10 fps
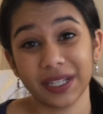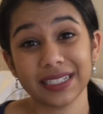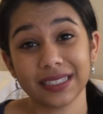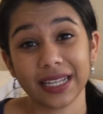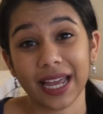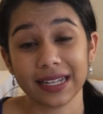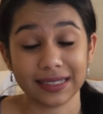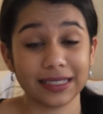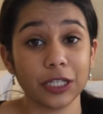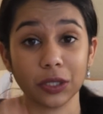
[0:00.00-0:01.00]
because they can't
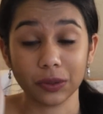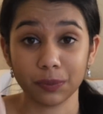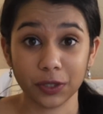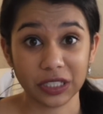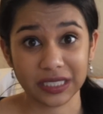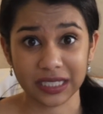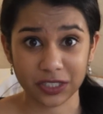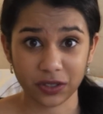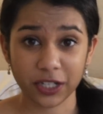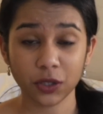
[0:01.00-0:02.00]
see you in person
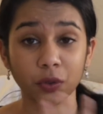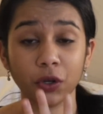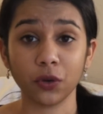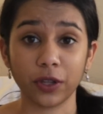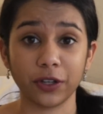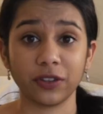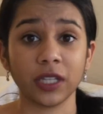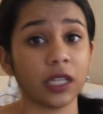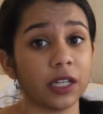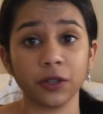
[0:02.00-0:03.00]
so they don't know that you're
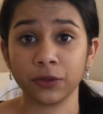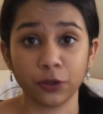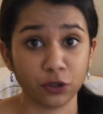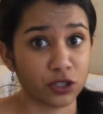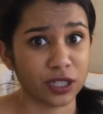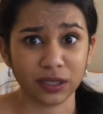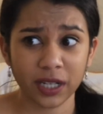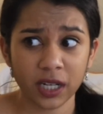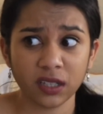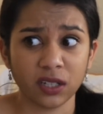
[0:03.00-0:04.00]
thinking they don't know you're still
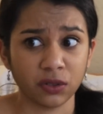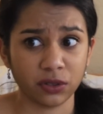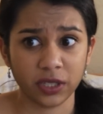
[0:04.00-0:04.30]
there they don't know